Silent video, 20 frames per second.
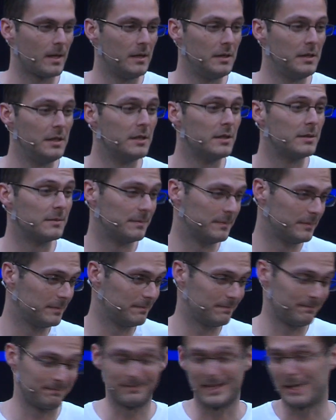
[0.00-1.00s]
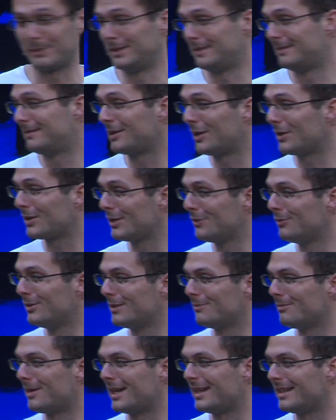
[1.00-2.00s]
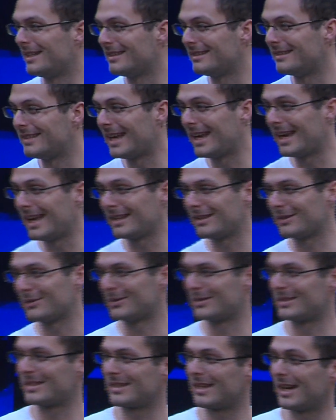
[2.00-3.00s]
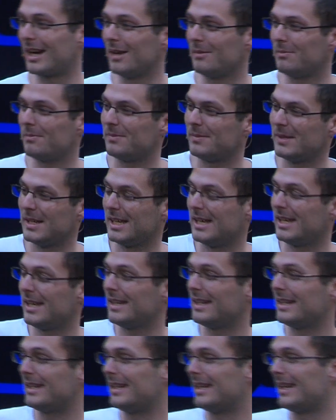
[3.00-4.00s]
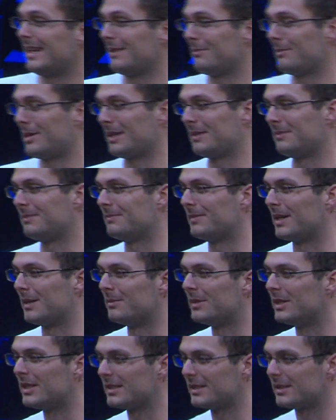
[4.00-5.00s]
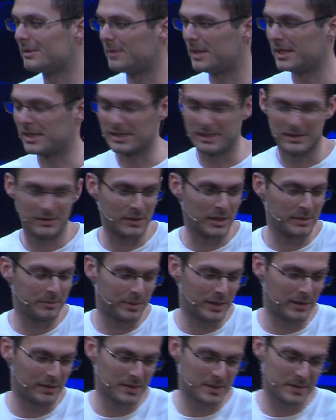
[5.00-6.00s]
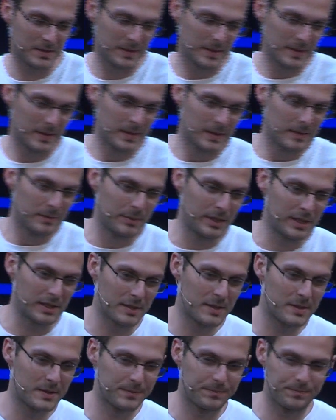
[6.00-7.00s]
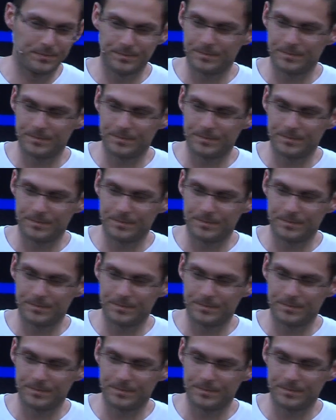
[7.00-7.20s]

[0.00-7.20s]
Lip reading: Here, talking with my dad on Skype, and my mother, my grandparents, because,